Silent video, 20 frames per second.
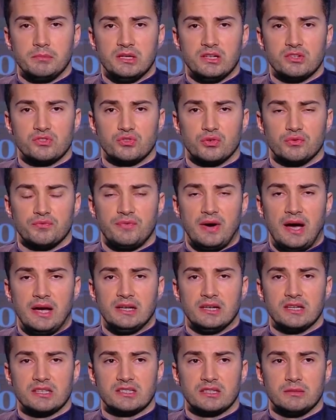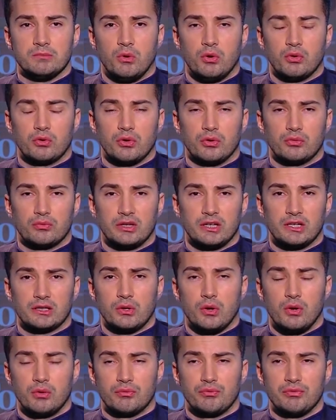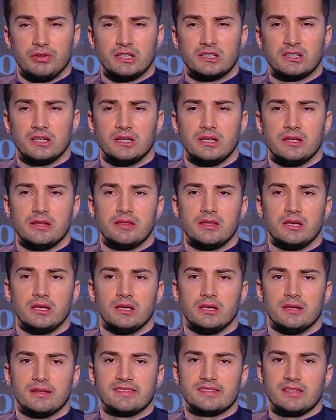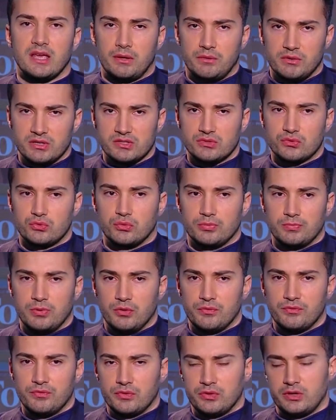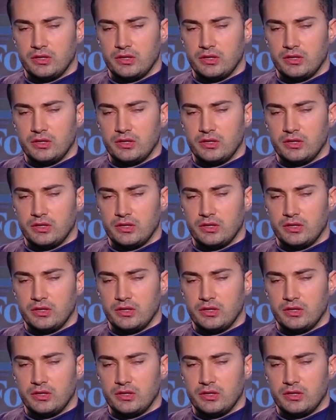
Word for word: Ministry of Finance and more concretely the Saras Group of